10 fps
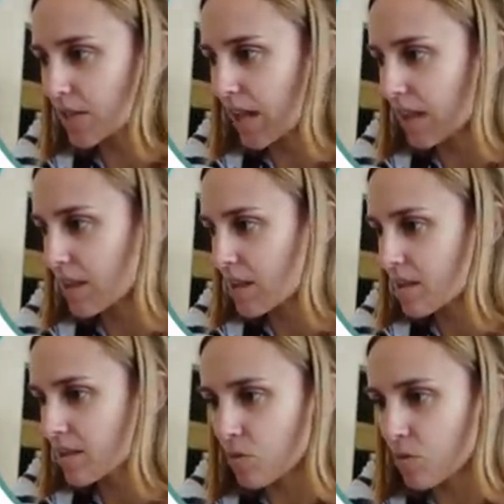
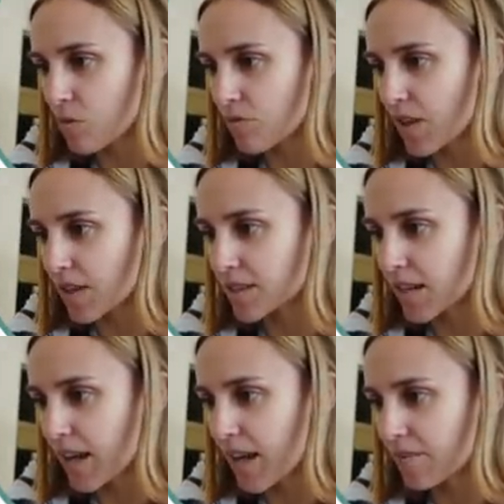together or things that
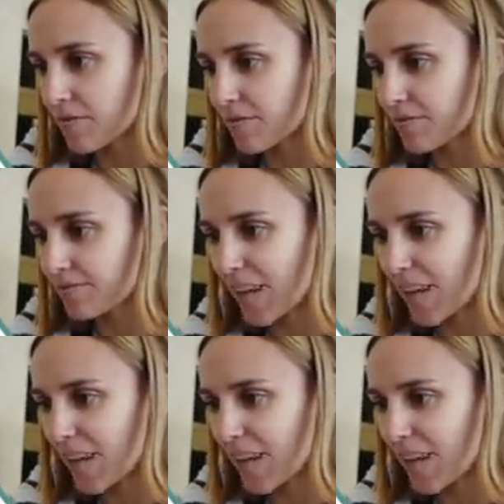I have